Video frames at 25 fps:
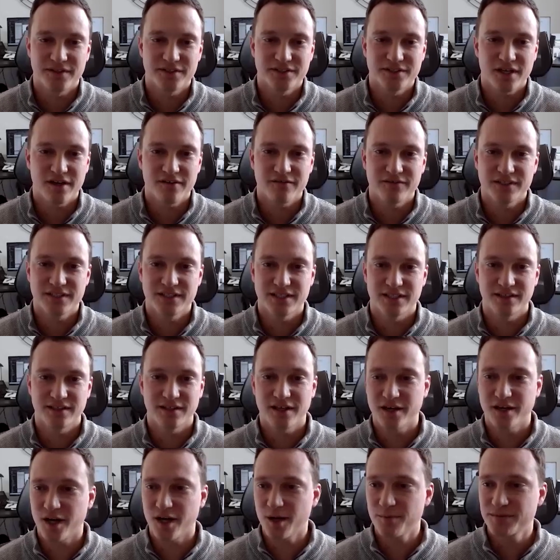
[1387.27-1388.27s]
There's obviously a
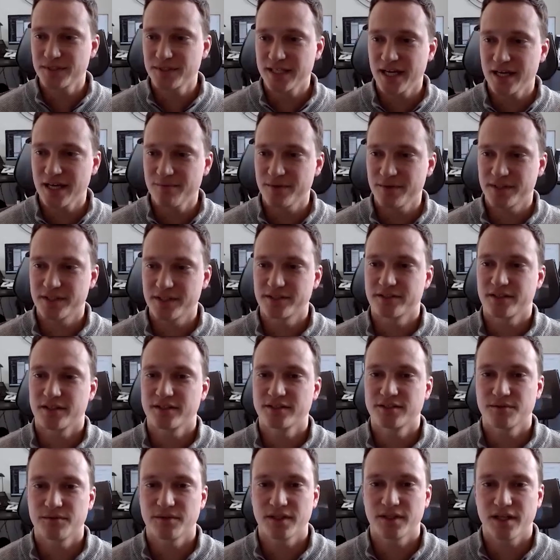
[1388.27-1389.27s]
lot of upside, yeah. but there's
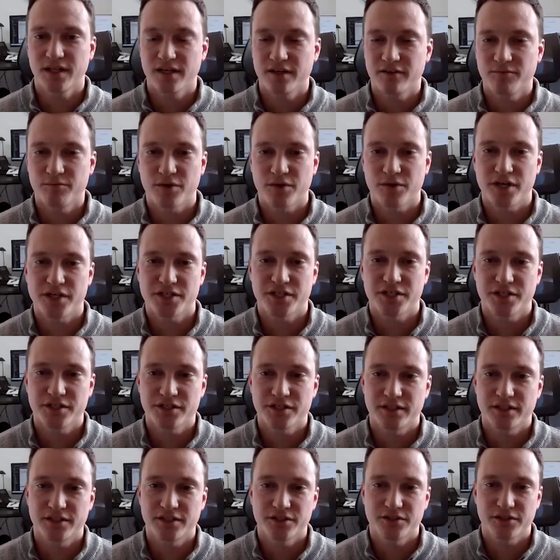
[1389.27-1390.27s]
also a lot of
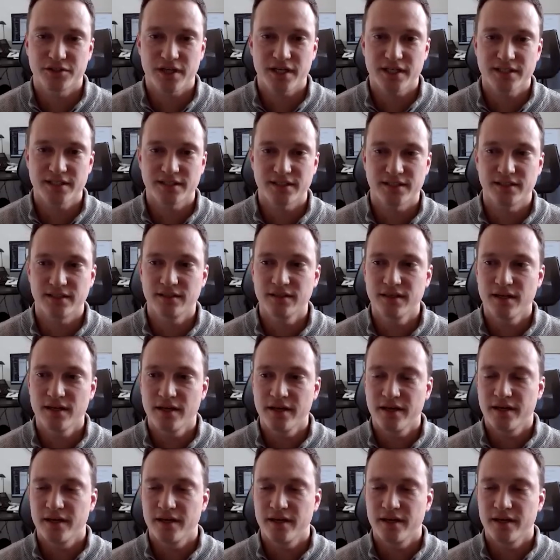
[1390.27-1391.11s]
pressures and stress and